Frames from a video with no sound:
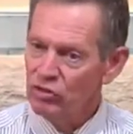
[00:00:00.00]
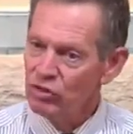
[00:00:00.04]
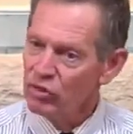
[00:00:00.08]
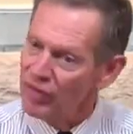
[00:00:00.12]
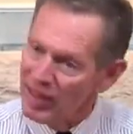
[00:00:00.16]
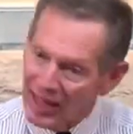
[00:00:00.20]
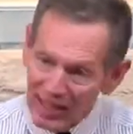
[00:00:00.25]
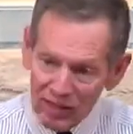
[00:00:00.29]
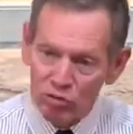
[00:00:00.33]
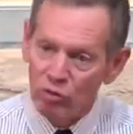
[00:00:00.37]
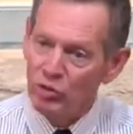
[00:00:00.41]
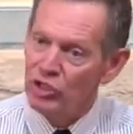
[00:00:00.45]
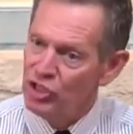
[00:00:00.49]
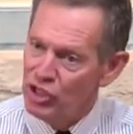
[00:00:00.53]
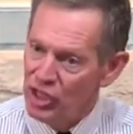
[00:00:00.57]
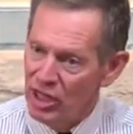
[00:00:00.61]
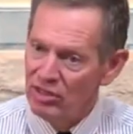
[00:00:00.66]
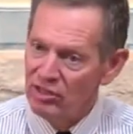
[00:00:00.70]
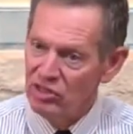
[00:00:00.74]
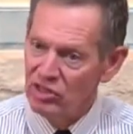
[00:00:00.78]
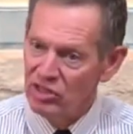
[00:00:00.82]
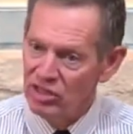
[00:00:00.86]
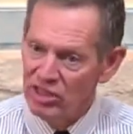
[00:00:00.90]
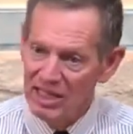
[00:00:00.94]
So that's what
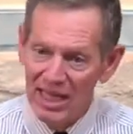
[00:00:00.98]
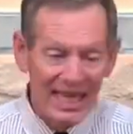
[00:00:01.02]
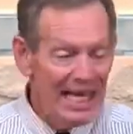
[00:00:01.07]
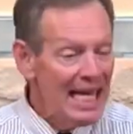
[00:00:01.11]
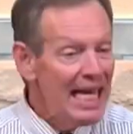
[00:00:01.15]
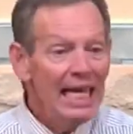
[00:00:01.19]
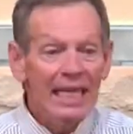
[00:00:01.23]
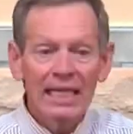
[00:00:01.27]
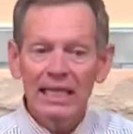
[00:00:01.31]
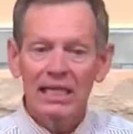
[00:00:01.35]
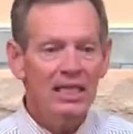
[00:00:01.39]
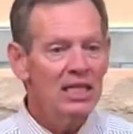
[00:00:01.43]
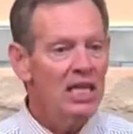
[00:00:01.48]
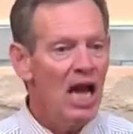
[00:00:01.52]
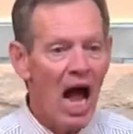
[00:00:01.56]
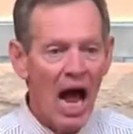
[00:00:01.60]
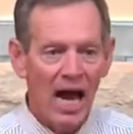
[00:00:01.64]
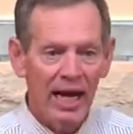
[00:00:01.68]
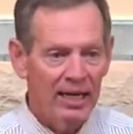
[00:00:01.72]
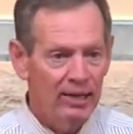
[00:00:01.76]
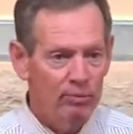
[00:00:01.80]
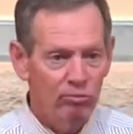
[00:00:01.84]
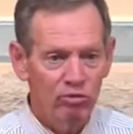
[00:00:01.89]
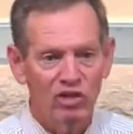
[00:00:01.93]
Jesus did. He
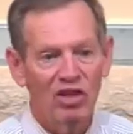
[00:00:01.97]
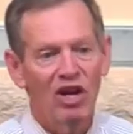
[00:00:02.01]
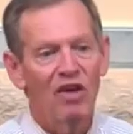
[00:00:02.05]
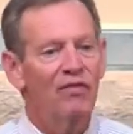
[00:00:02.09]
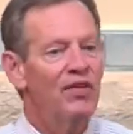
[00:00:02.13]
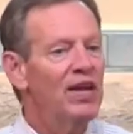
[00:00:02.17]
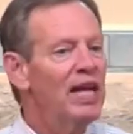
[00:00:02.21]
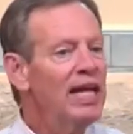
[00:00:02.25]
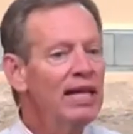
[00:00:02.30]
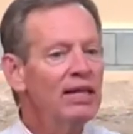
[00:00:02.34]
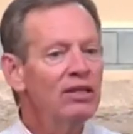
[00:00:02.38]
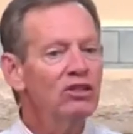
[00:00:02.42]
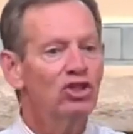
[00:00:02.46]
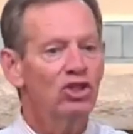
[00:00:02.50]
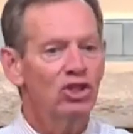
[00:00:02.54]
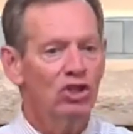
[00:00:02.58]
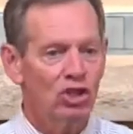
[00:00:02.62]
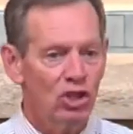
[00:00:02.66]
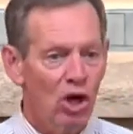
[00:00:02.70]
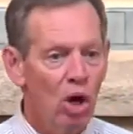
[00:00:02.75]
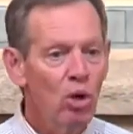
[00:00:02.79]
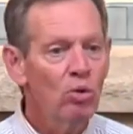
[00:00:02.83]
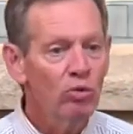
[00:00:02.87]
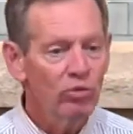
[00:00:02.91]
denied himself. He
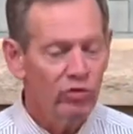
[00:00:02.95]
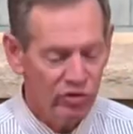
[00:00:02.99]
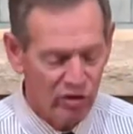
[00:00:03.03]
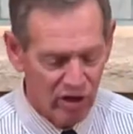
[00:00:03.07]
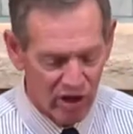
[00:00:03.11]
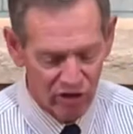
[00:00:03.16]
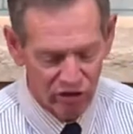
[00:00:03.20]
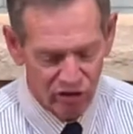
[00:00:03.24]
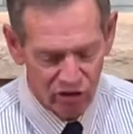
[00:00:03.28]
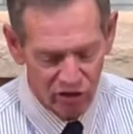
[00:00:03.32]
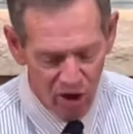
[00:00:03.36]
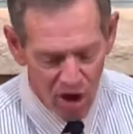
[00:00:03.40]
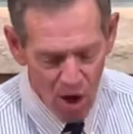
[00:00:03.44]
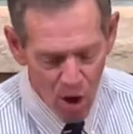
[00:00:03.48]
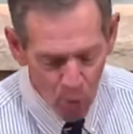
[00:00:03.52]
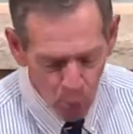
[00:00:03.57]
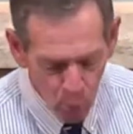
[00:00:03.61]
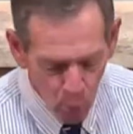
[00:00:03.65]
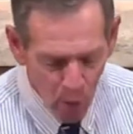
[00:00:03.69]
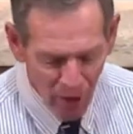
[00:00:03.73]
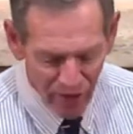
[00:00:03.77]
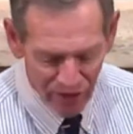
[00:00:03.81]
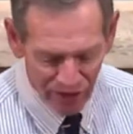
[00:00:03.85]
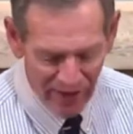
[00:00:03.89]
shows us
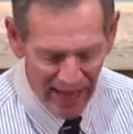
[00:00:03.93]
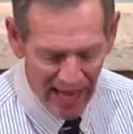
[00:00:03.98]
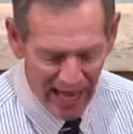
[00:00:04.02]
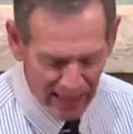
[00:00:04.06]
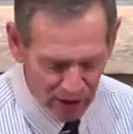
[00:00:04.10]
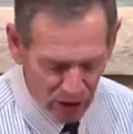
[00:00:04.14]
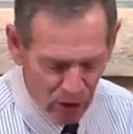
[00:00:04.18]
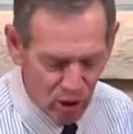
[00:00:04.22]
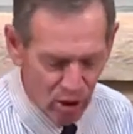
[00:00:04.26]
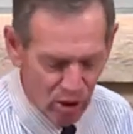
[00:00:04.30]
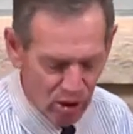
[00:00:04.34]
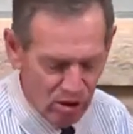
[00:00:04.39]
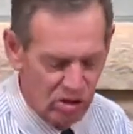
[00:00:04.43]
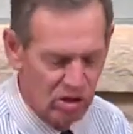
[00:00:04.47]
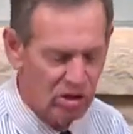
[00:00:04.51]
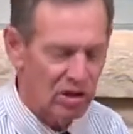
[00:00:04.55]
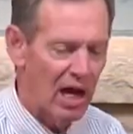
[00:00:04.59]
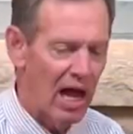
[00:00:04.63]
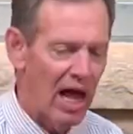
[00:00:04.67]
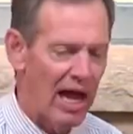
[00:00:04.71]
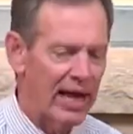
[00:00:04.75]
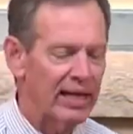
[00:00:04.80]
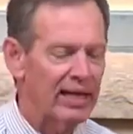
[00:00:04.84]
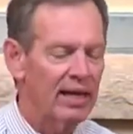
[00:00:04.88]
what that looks
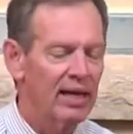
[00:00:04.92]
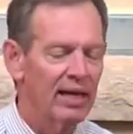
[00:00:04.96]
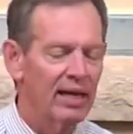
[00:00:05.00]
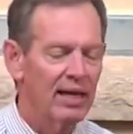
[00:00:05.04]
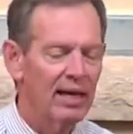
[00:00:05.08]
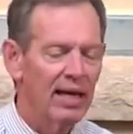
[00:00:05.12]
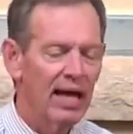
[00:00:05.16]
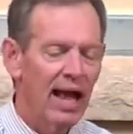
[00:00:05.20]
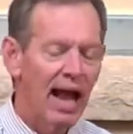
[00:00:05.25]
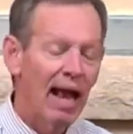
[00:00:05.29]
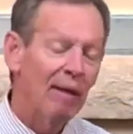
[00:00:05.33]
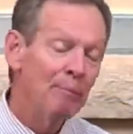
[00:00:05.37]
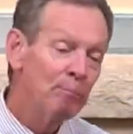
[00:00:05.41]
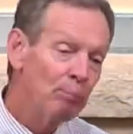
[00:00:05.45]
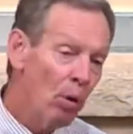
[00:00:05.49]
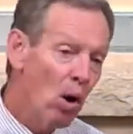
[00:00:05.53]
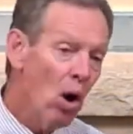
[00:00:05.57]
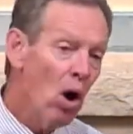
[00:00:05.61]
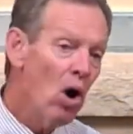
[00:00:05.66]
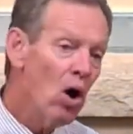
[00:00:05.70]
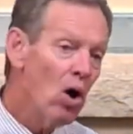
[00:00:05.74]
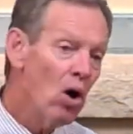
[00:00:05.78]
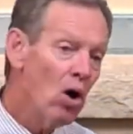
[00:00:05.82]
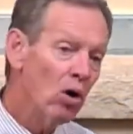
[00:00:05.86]
like. And
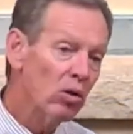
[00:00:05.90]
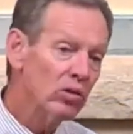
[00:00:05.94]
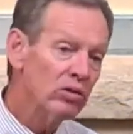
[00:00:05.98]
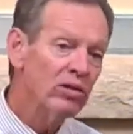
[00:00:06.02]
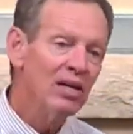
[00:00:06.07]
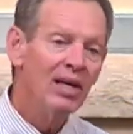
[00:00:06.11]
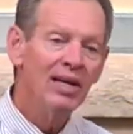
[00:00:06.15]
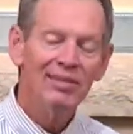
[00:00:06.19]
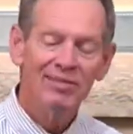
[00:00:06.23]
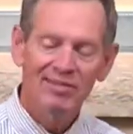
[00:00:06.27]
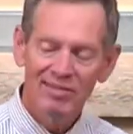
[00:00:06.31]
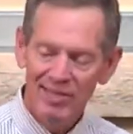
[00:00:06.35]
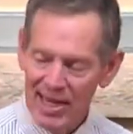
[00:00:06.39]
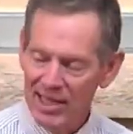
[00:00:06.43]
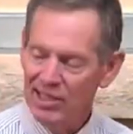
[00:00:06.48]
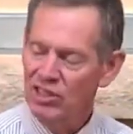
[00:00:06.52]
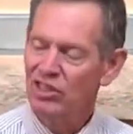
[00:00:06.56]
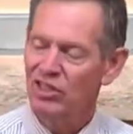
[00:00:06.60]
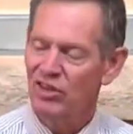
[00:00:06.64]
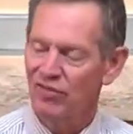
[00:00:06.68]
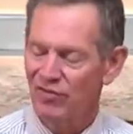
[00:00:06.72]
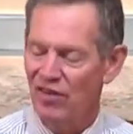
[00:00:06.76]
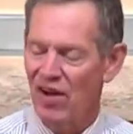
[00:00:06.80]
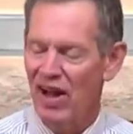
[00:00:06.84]
Paul
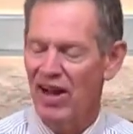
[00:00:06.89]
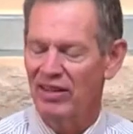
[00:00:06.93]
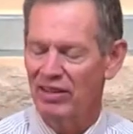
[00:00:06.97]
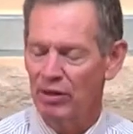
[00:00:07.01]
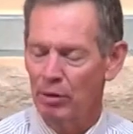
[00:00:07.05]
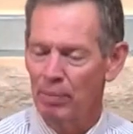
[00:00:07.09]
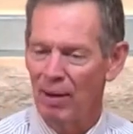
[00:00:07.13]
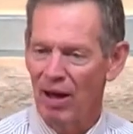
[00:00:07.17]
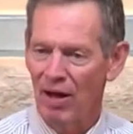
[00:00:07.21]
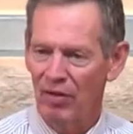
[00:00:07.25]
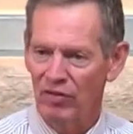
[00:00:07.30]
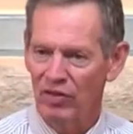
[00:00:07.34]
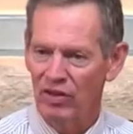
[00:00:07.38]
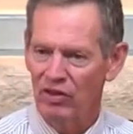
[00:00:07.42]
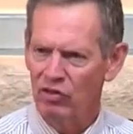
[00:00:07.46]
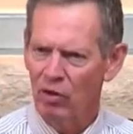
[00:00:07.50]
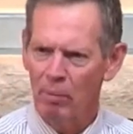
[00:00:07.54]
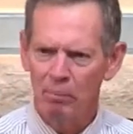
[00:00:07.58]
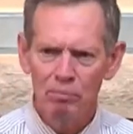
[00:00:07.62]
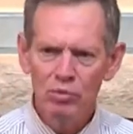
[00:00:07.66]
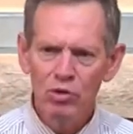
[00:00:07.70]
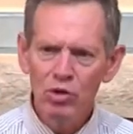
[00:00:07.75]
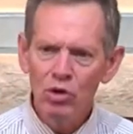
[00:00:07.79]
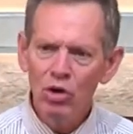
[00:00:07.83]
testified about this.
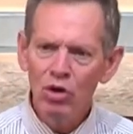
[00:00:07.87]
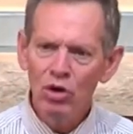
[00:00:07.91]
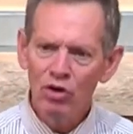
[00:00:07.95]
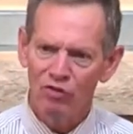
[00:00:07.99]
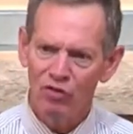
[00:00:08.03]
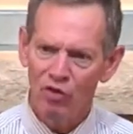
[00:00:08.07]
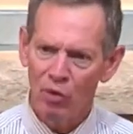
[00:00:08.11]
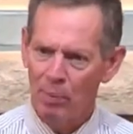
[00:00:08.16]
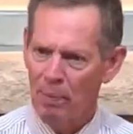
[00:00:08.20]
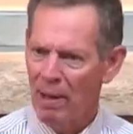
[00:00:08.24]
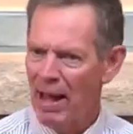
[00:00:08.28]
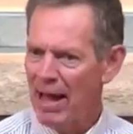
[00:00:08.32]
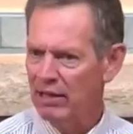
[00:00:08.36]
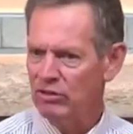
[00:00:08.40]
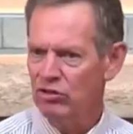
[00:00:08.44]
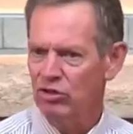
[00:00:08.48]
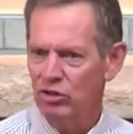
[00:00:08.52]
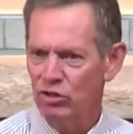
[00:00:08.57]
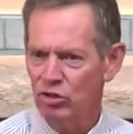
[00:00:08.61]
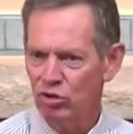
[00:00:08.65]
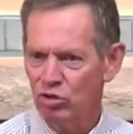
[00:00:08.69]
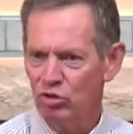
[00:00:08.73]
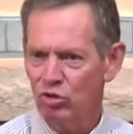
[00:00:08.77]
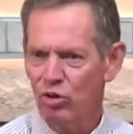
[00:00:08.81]
A beautiful
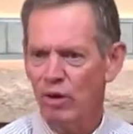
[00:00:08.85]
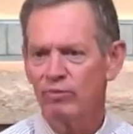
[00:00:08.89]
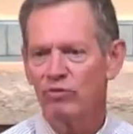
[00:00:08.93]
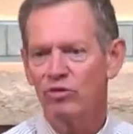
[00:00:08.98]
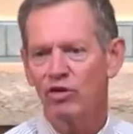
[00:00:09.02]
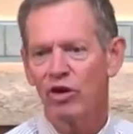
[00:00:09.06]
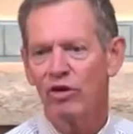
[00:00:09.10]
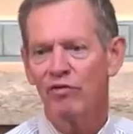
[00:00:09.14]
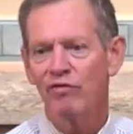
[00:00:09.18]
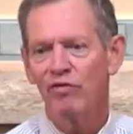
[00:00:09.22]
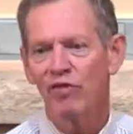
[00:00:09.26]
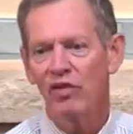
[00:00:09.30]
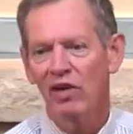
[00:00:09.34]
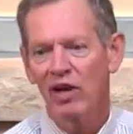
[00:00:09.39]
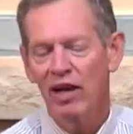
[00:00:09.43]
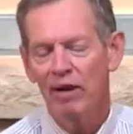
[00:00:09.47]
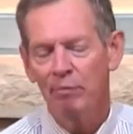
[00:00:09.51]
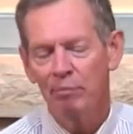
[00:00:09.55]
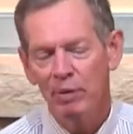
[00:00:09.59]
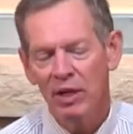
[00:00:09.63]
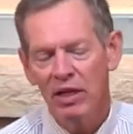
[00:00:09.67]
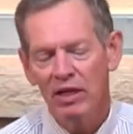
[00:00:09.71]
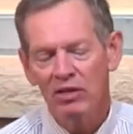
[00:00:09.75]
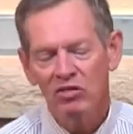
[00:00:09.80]
passage of scripture in
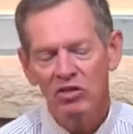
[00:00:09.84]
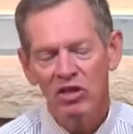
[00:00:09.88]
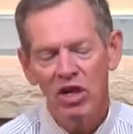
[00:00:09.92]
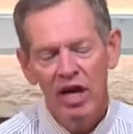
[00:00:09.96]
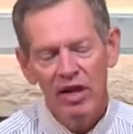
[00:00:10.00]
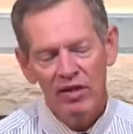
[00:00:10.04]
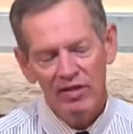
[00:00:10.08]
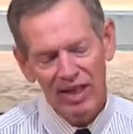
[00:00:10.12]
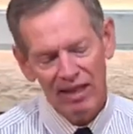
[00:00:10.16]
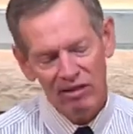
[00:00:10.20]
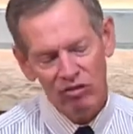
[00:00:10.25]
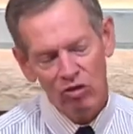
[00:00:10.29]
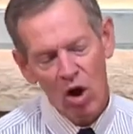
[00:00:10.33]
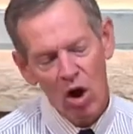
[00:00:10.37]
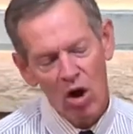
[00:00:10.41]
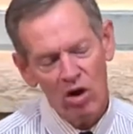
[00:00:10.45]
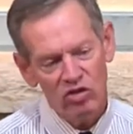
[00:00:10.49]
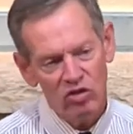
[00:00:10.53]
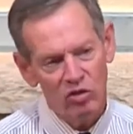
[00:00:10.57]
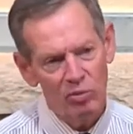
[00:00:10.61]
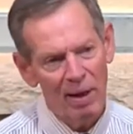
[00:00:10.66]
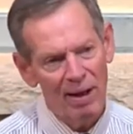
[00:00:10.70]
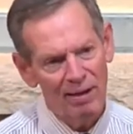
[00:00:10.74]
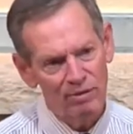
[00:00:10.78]
Philippians that
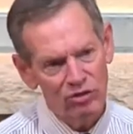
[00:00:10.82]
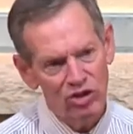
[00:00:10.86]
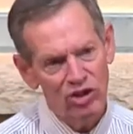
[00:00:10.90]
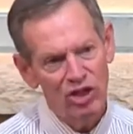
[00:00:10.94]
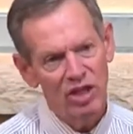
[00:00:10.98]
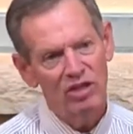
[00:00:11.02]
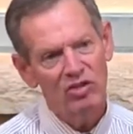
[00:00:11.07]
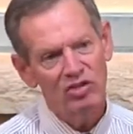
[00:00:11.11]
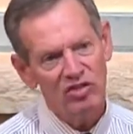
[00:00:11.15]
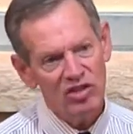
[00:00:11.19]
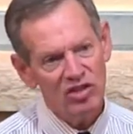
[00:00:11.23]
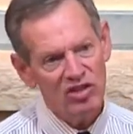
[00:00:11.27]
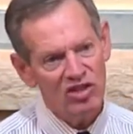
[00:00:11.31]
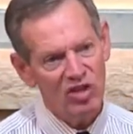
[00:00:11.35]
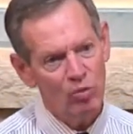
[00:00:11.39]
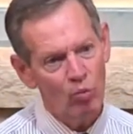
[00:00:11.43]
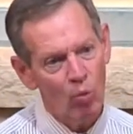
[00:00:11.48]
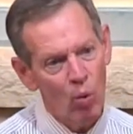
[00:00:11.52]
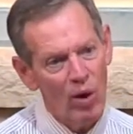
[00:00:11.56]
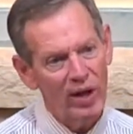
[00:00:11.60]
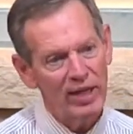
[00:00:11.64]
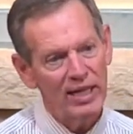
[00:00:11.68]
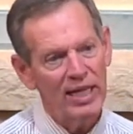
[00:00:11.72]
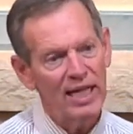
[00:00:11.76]
talks about Jesus
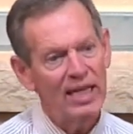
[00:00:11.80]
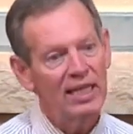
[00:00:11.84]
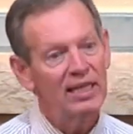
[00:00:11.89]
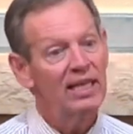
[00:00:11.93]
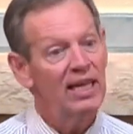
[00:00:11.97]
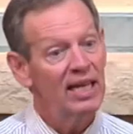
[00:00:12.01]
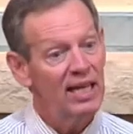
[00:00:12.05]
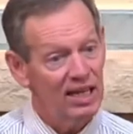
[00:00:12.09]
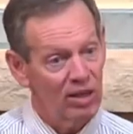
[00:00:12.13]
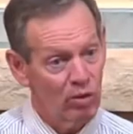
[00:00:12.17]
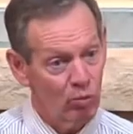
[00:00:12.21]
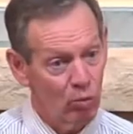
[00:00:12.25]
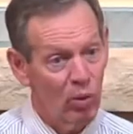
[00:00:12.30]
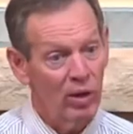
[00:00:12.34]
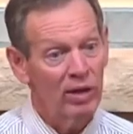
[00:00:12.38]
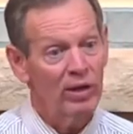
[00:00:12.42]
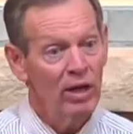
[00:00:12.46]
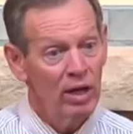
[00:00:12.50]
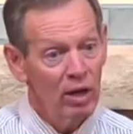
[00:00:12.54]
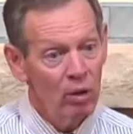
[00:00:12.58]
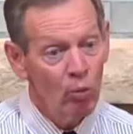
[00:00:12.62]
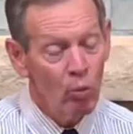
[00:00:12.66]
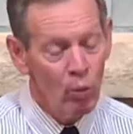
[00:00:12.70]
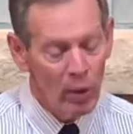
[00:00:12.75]
and what he did and what
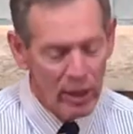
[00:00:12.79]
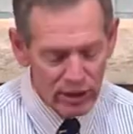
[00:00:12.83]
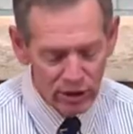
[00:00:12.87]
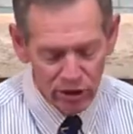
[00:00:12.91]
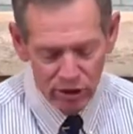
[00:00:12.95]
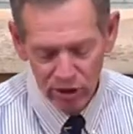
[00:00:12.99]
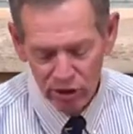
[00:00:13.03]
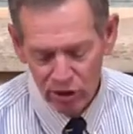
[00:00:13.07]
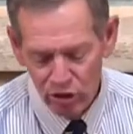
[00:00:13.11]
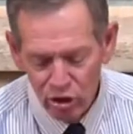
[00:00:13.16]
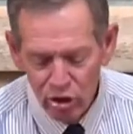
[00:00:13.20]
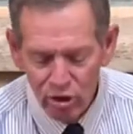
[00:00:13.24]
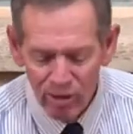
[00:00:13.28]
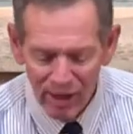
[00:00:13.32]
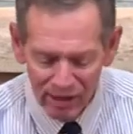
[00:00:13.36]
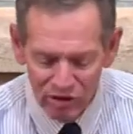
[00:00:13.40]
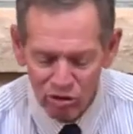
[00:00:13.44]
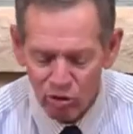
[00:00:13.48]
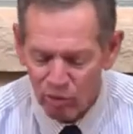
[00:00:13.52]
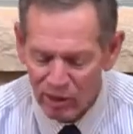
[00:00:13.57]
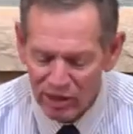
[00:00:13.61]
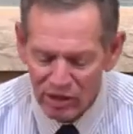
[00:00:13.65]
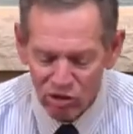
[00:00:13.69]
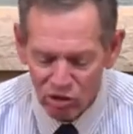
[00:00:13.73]
we should do
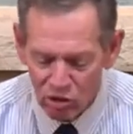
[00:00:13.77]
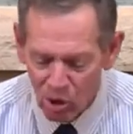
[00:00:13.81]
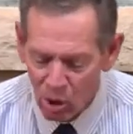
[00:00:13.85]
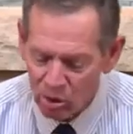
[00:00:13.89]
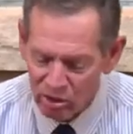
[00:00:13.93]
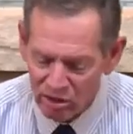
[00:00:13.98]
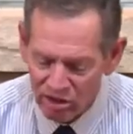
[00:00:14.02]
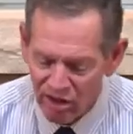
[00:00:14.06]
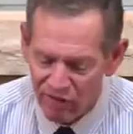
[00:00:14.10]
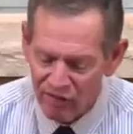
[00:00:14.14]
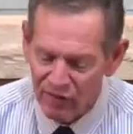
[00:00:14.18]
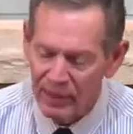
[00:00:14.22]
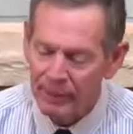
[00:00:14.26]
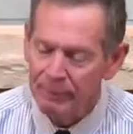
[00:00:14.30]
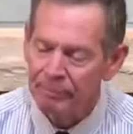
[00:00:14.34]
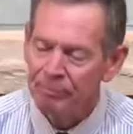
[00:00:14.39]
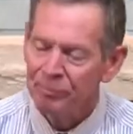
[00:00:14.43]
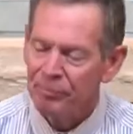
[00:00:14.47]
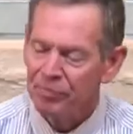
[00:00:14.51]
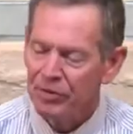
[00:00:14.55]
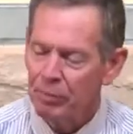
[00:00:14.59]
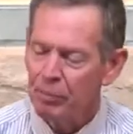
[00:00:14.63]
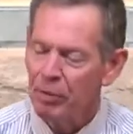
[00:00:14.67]
as a result of it.